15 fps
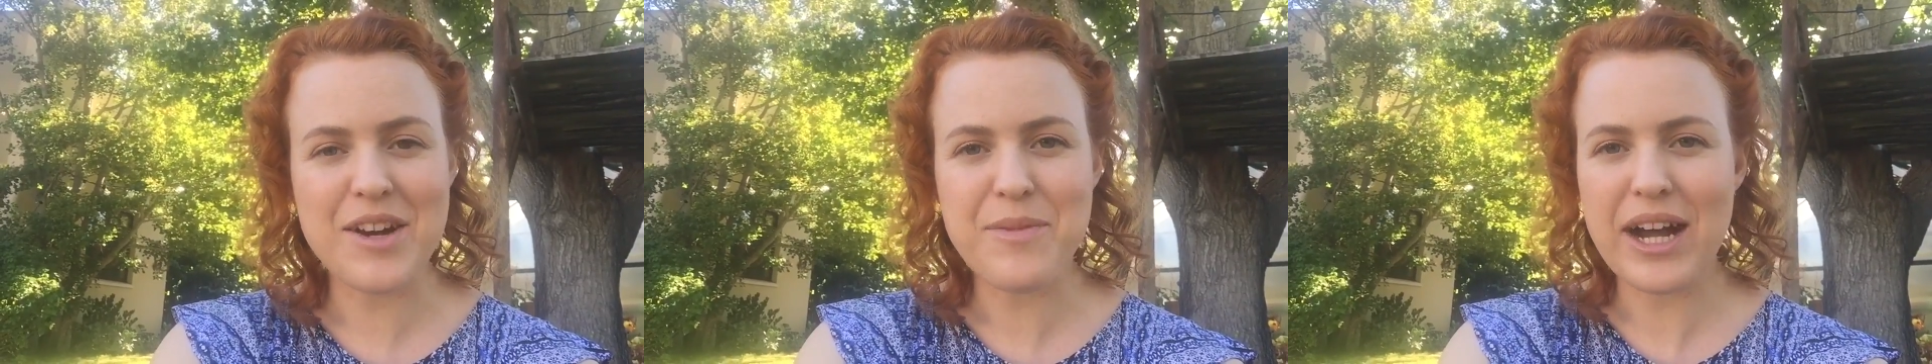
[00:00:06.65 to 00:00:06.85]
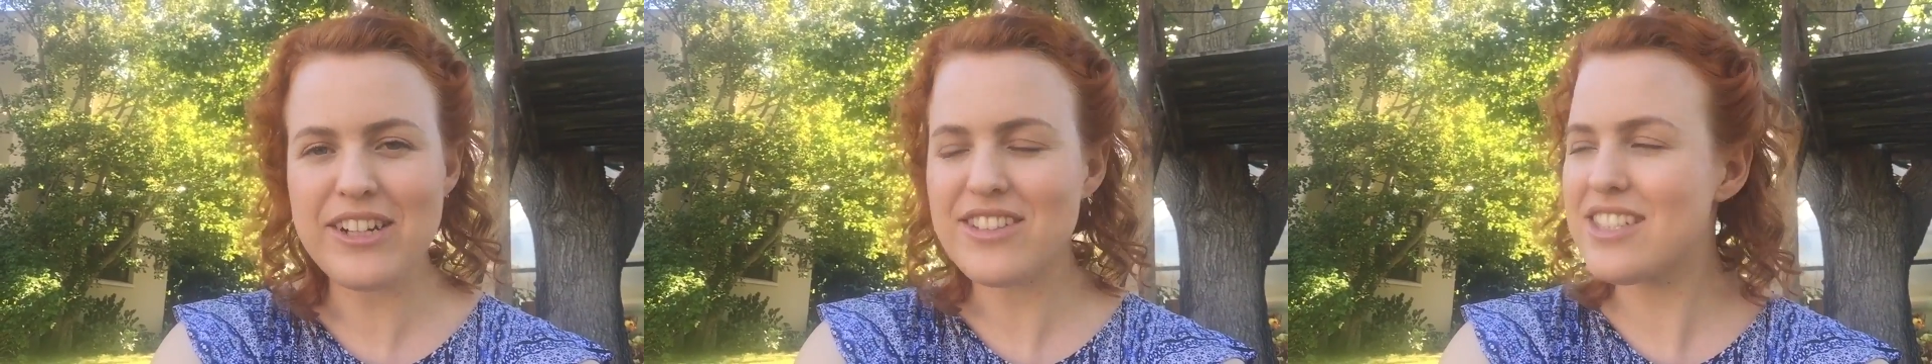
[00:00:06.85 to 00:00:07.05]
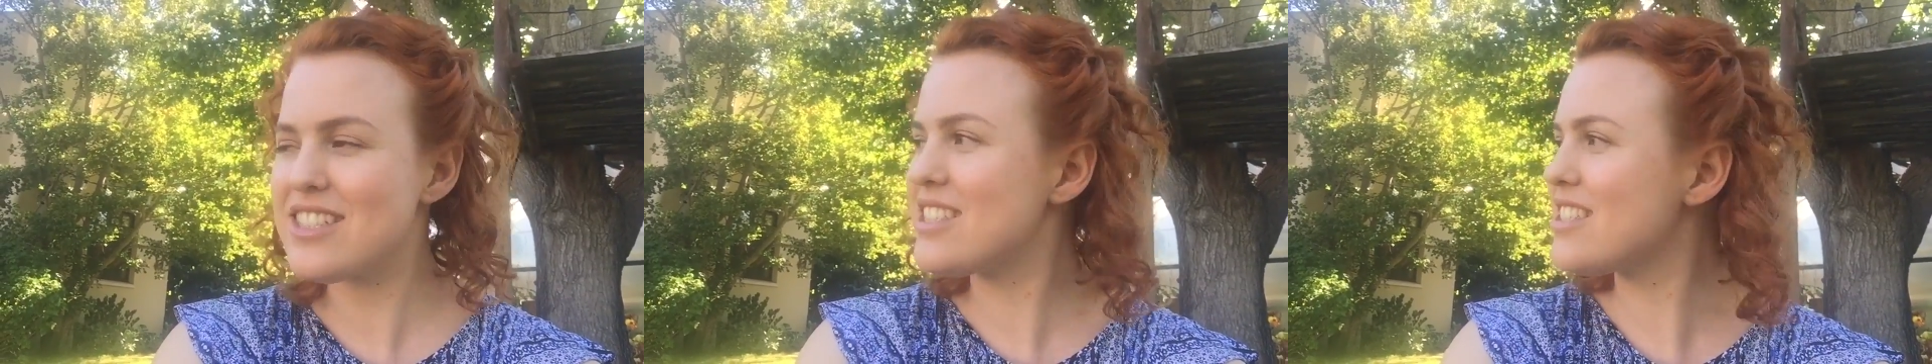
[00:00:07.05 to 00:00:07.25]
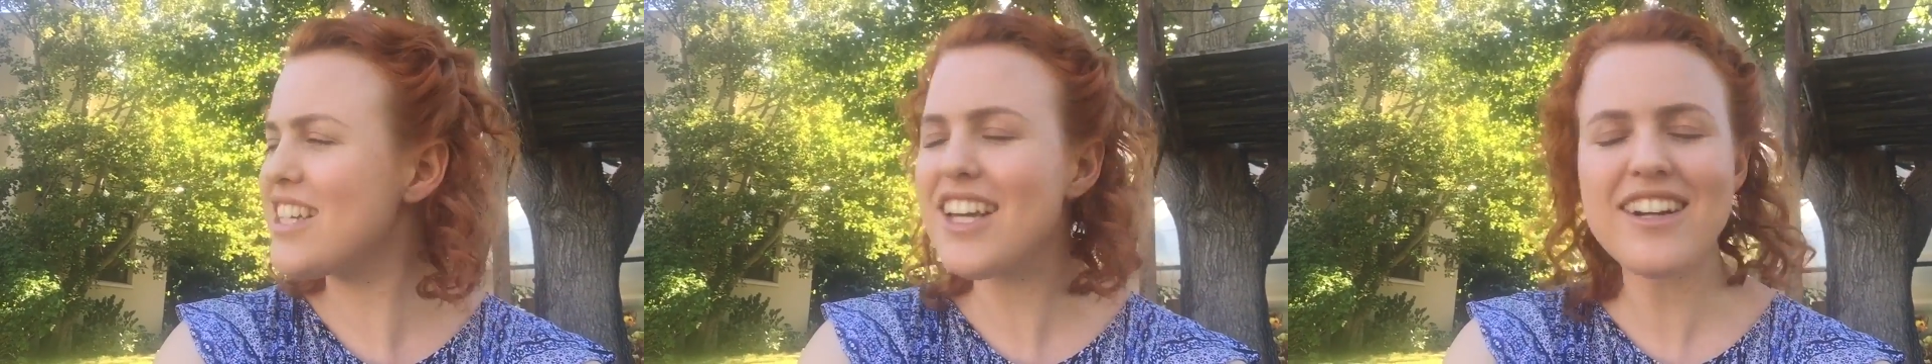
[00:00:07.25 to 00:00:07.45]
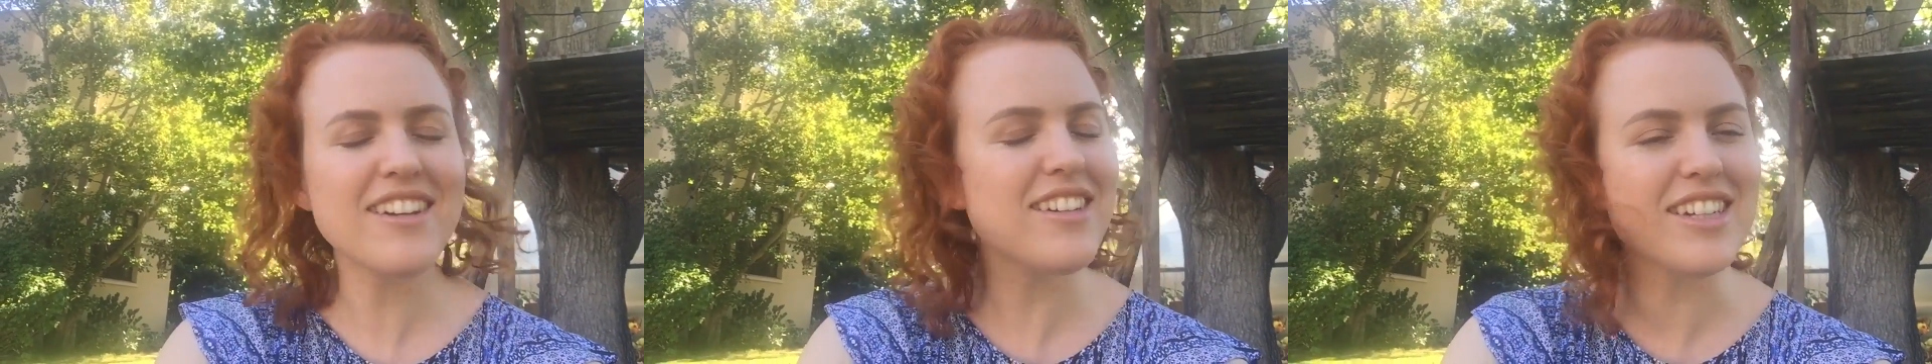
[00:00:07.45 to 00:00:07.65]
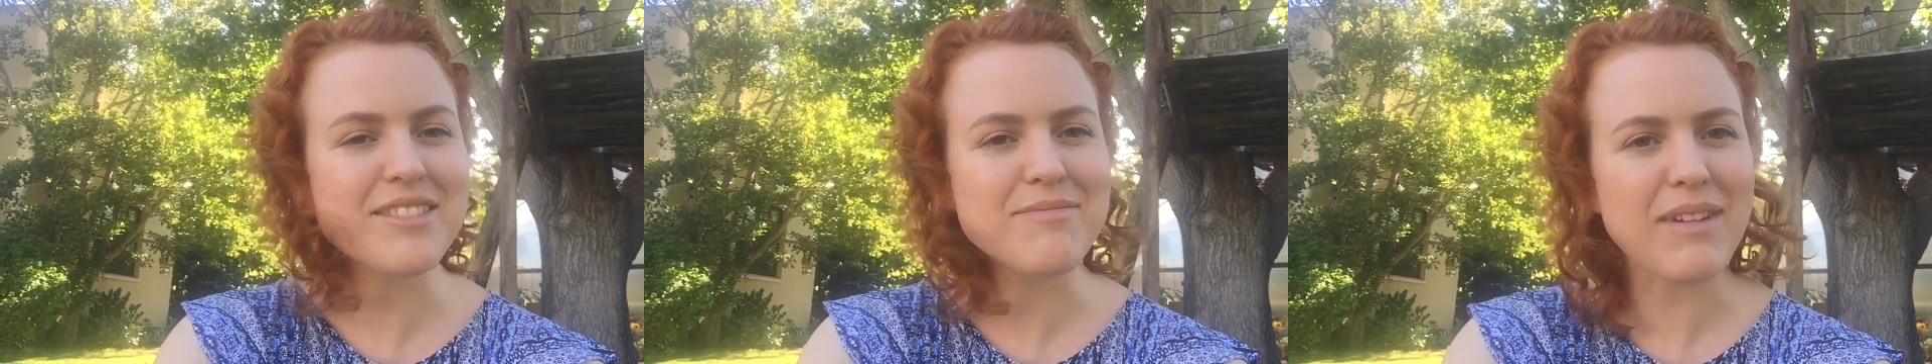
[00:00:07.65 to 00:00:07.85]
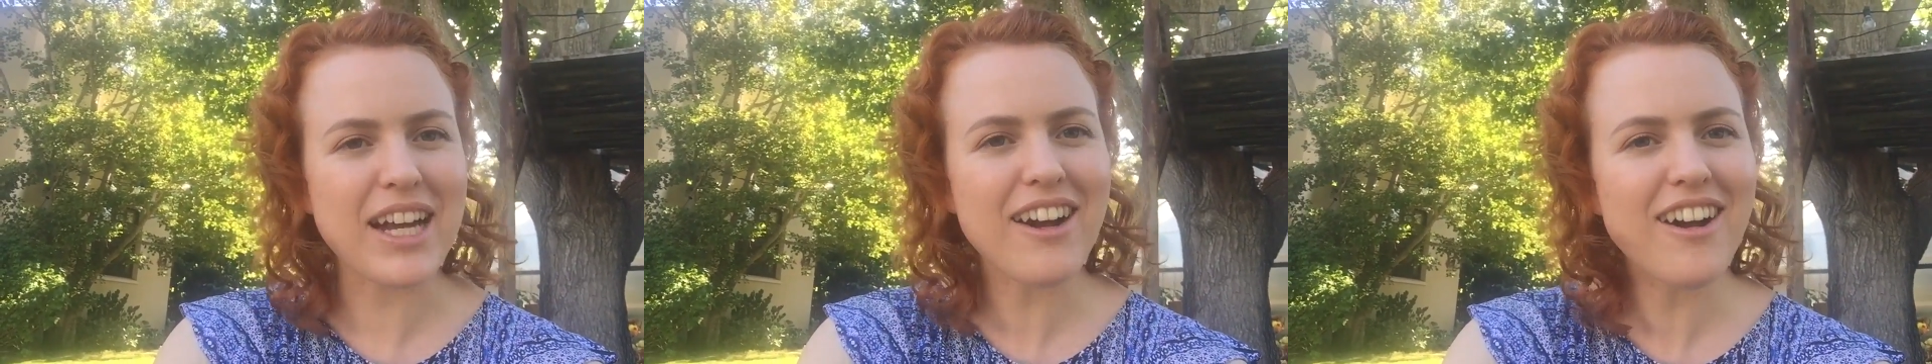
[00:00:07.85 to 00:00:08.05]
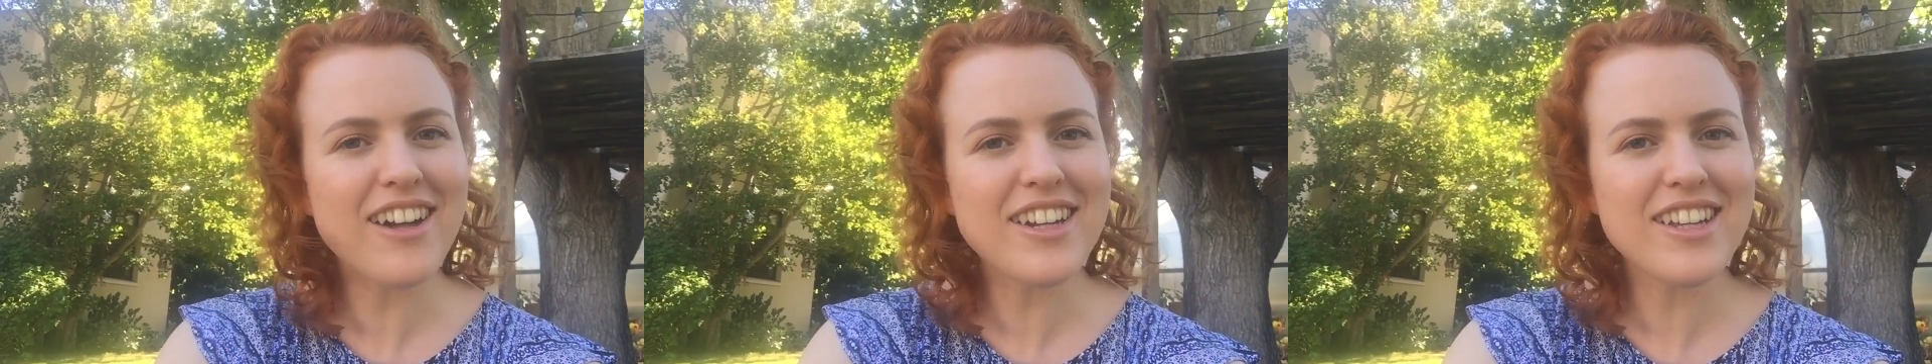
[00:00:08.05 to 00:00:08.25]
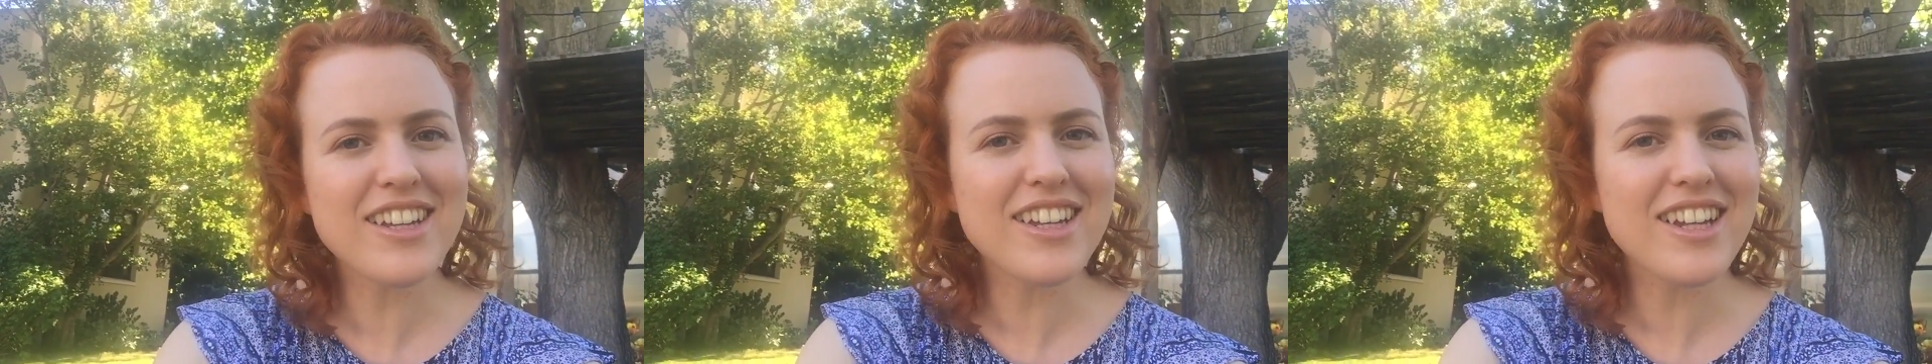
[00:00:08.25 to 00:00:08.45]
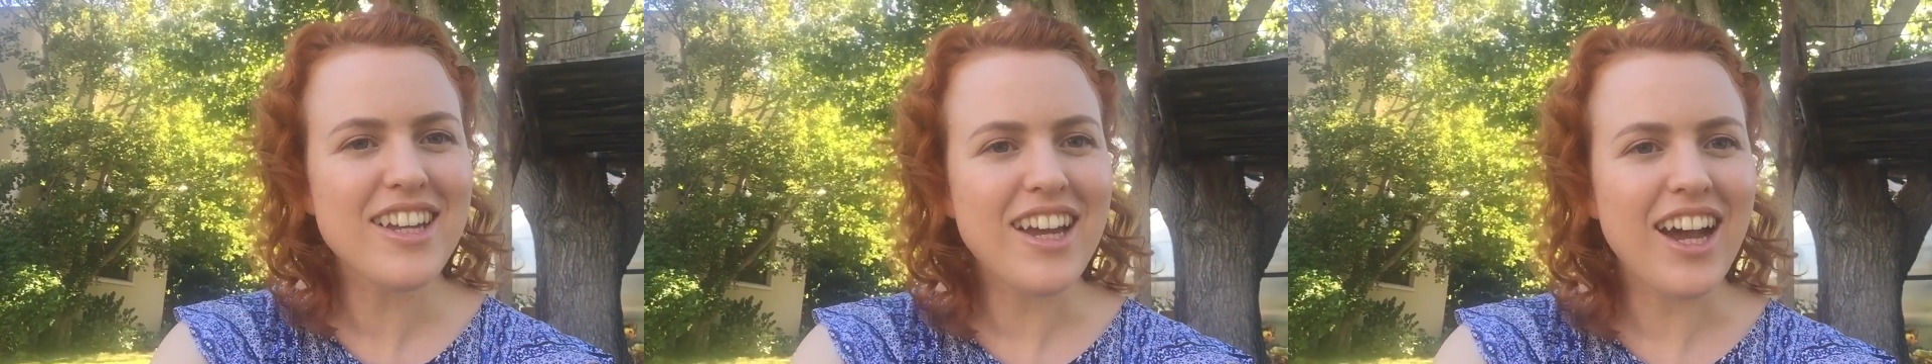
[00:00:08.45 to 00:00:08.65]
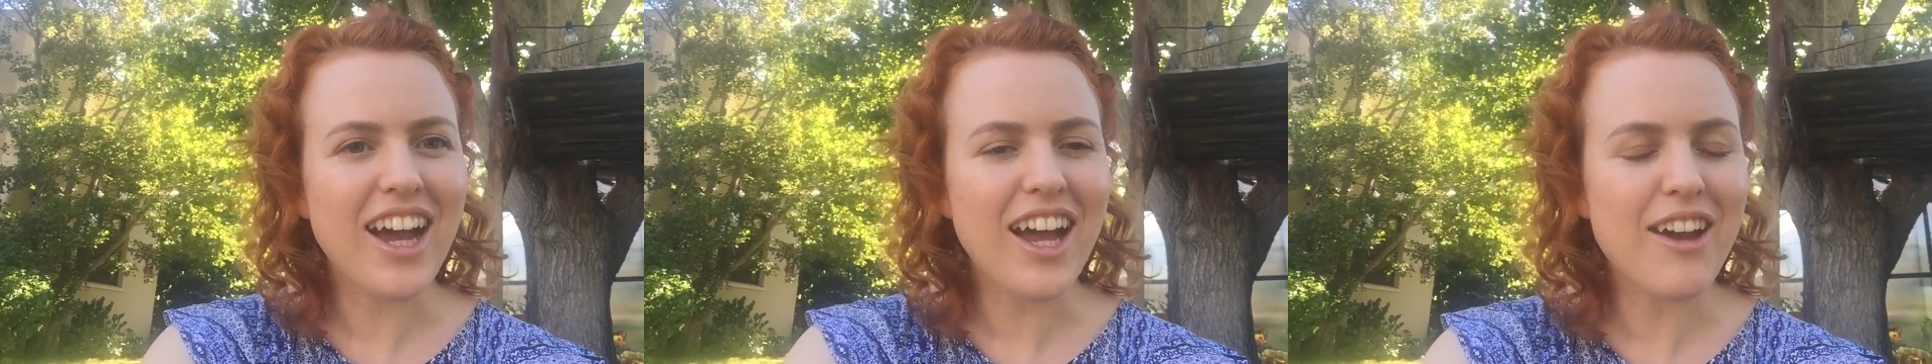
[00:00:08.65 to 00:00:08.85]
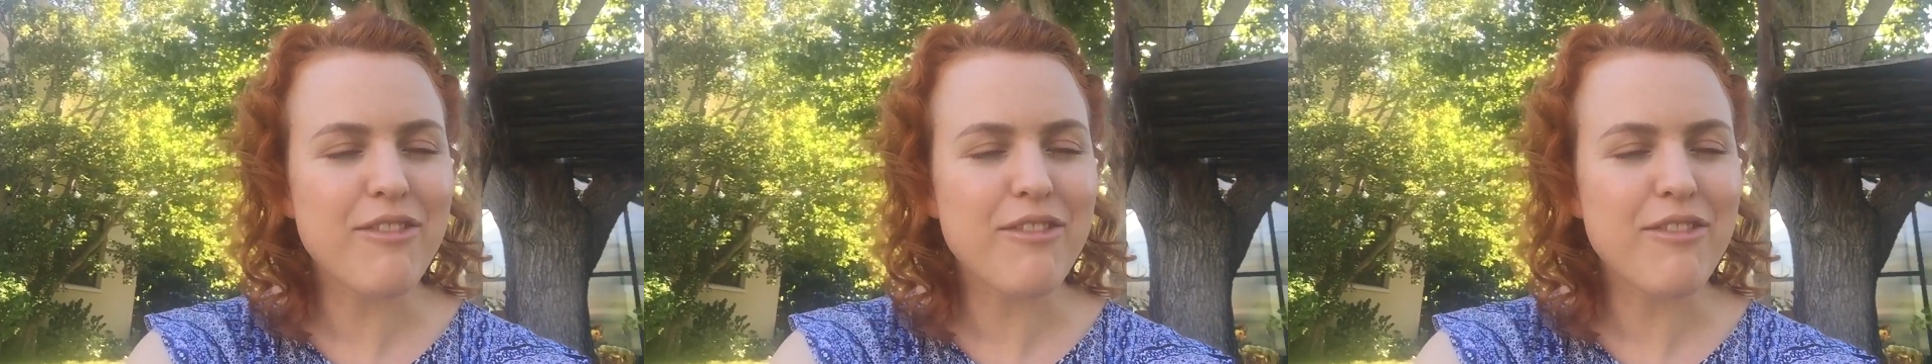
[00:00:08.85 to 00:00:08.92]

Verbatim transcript: I'm out here in my garden. I